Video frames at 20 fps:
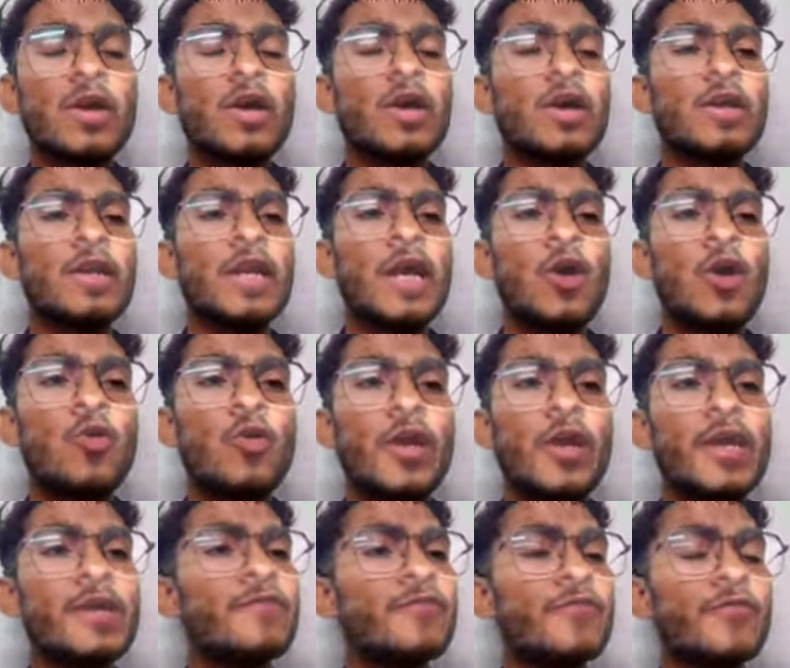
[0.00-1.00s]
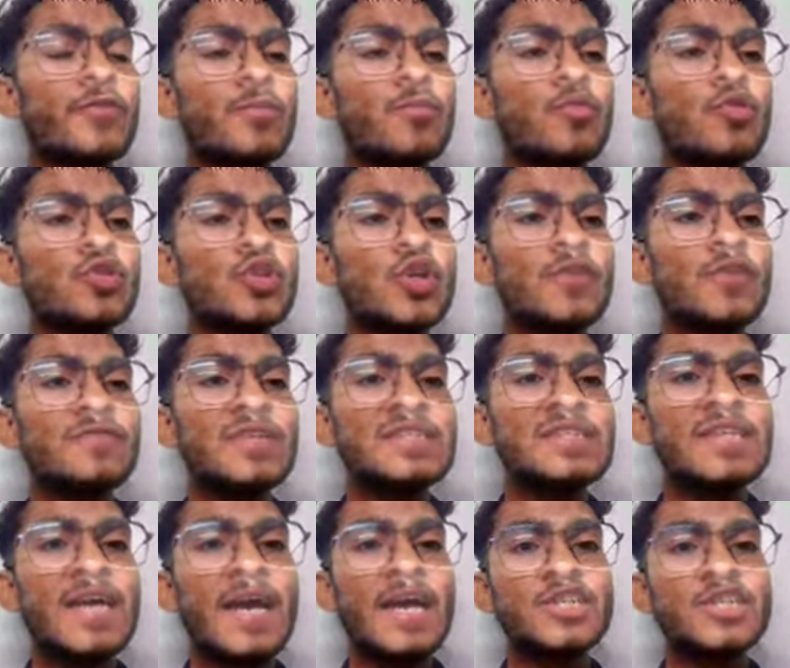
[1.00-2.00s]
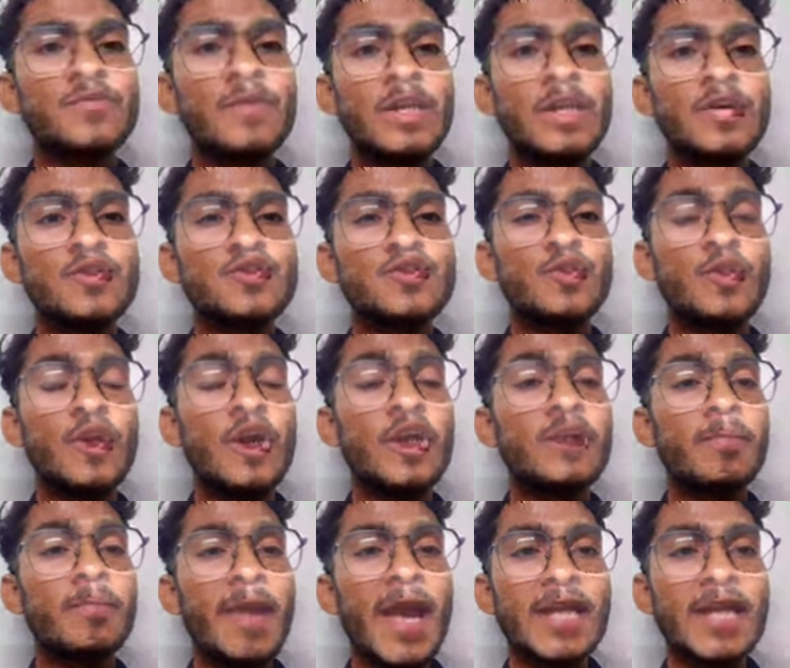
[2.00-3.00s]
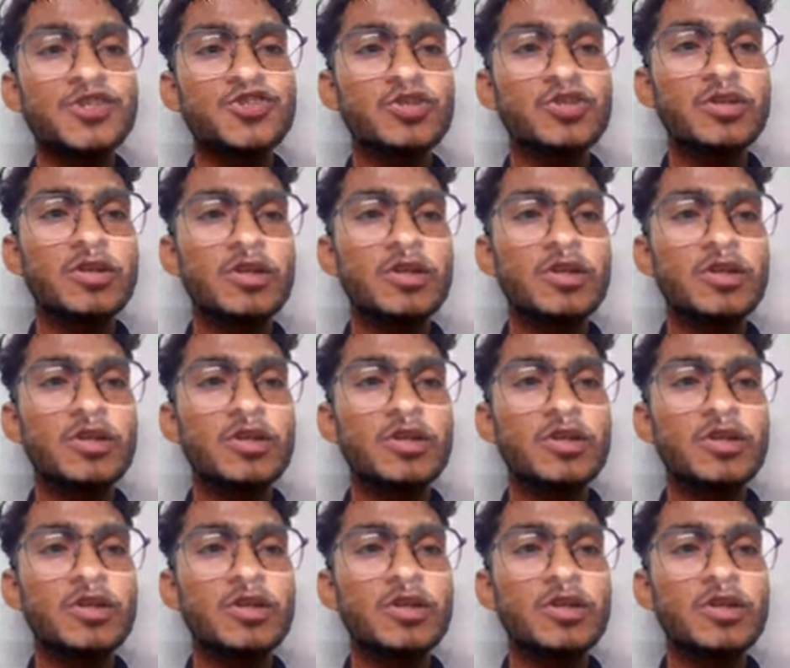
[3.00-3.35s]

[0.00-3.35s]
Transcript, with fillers: now if both of these hash values do not match